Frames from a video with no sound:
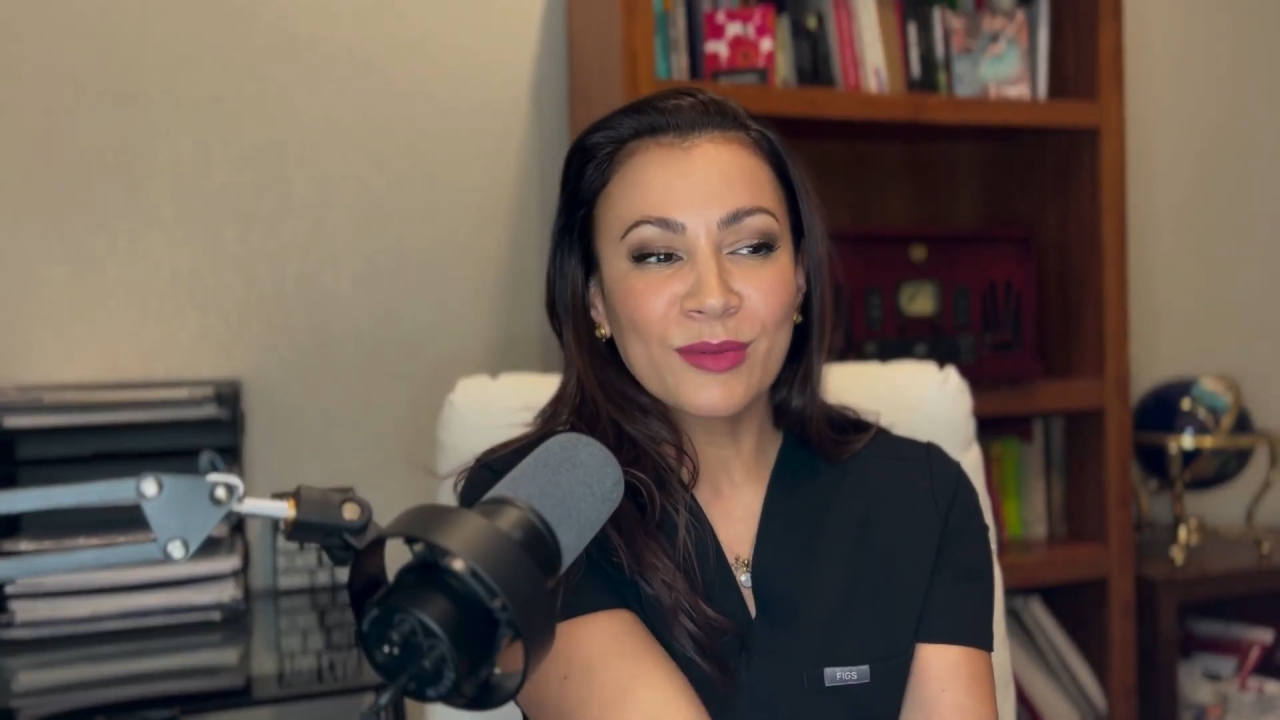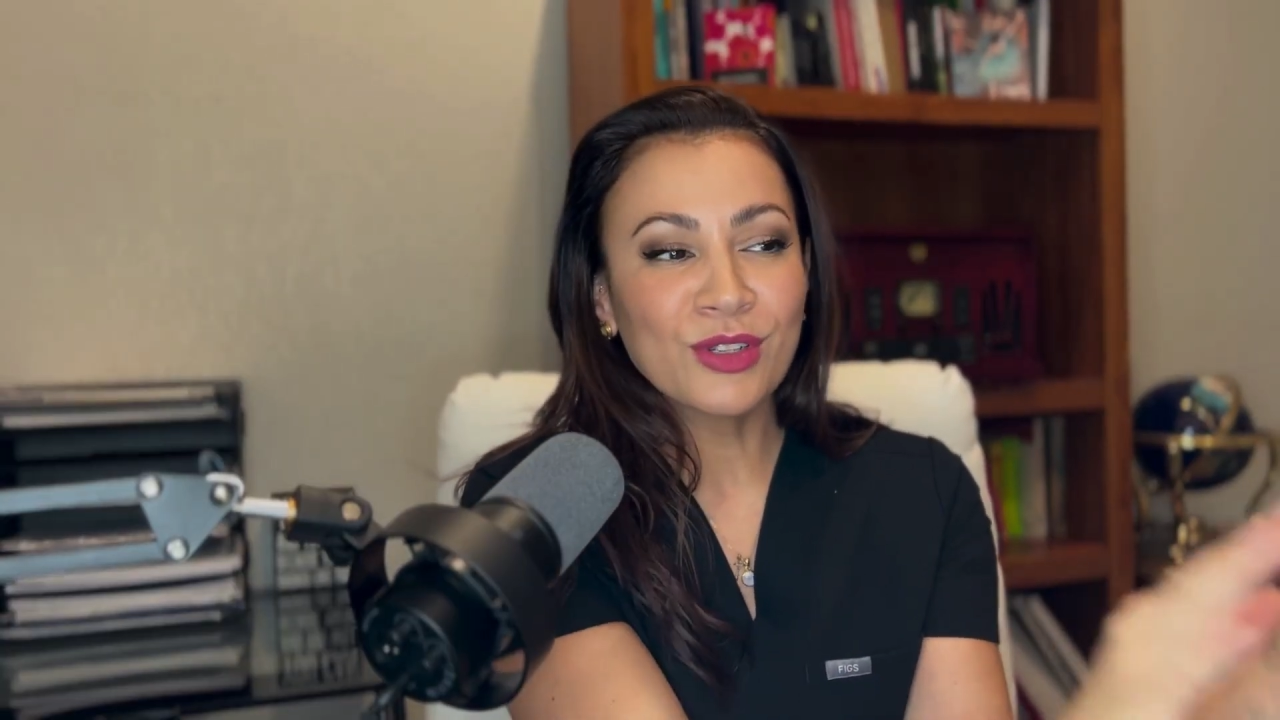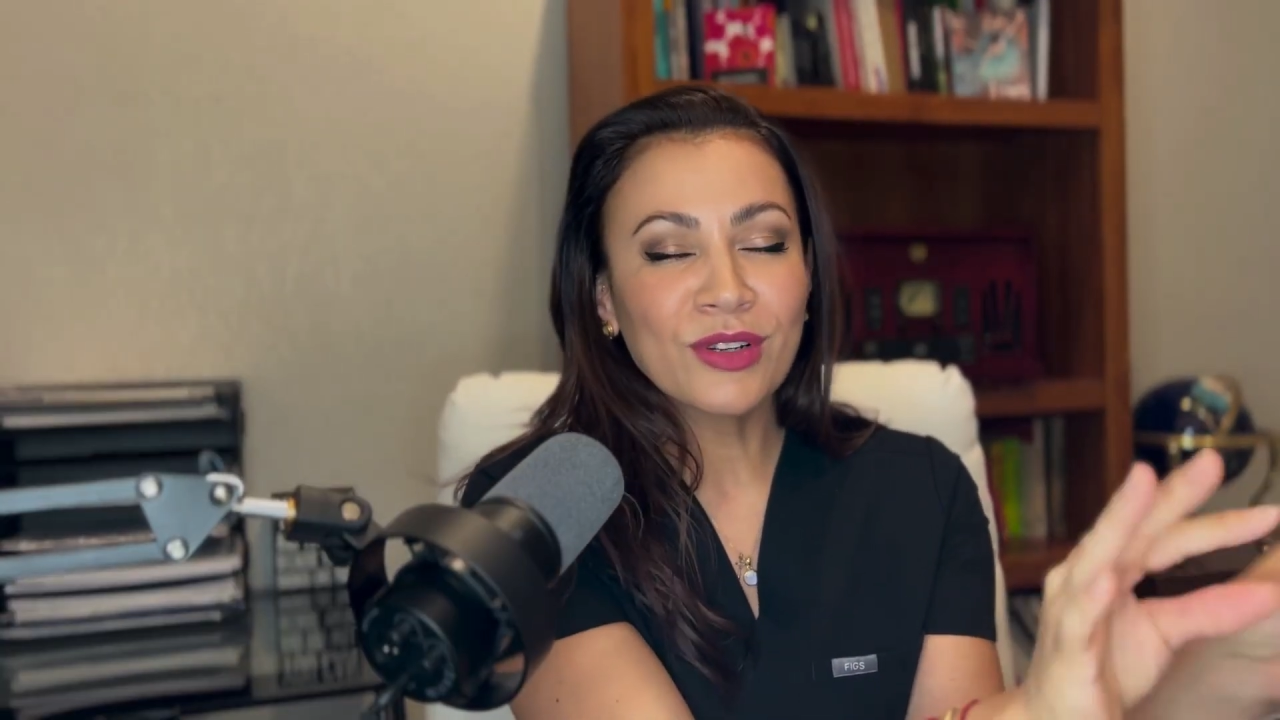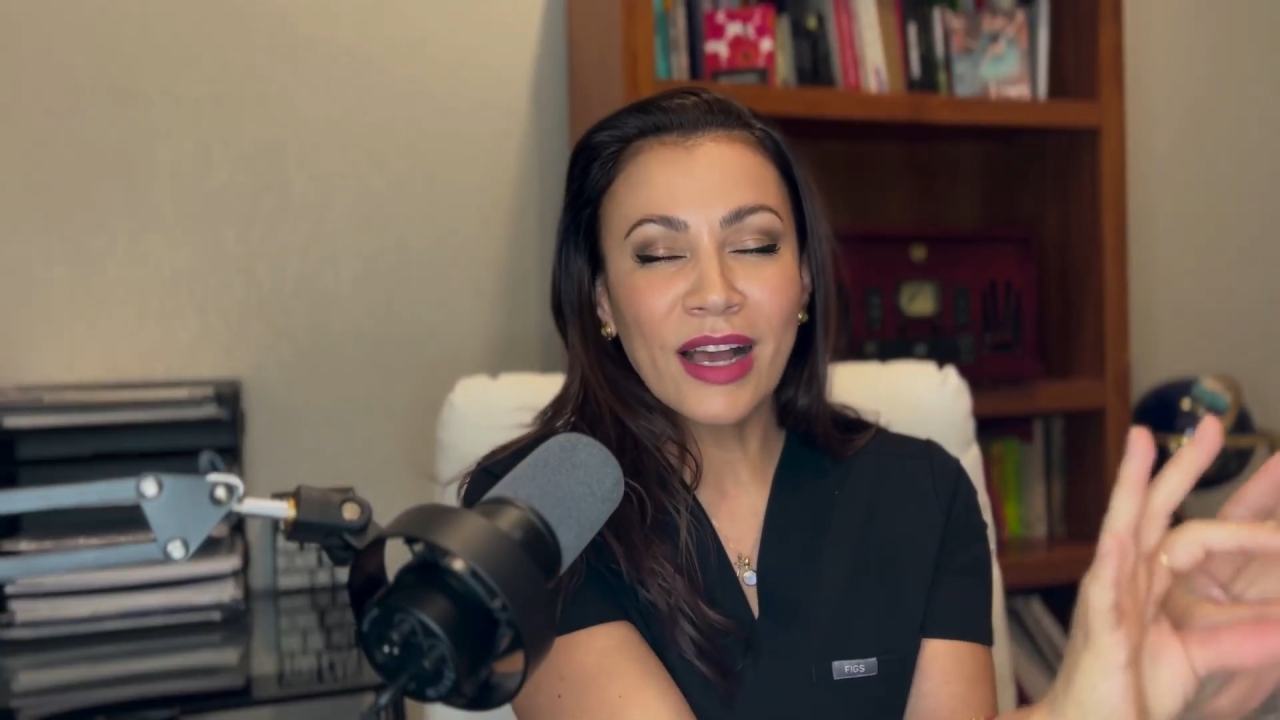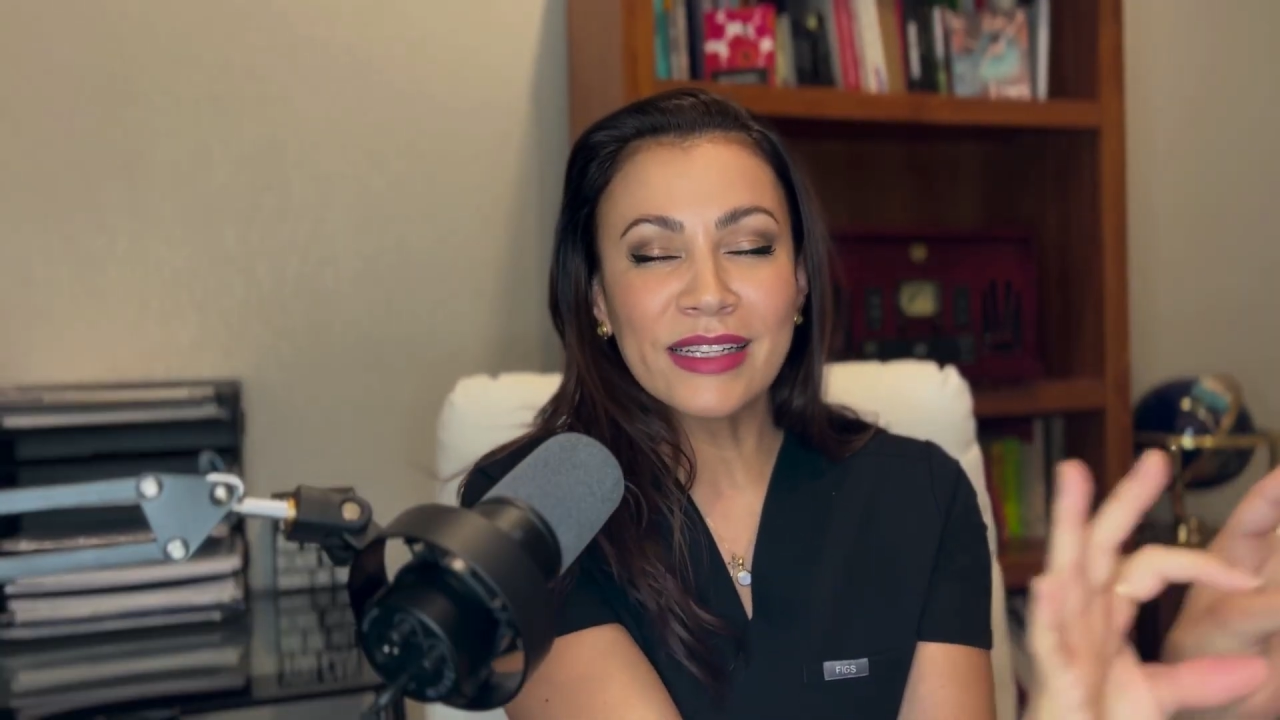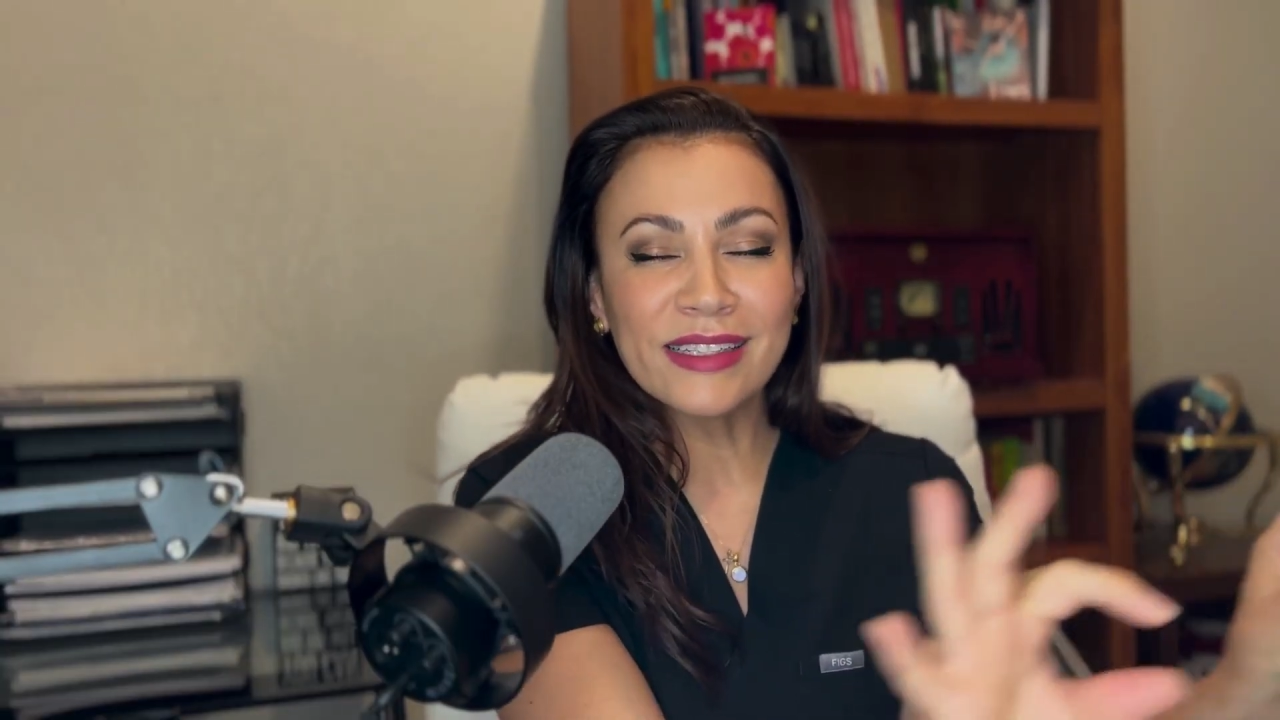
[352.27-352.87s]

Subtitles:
do not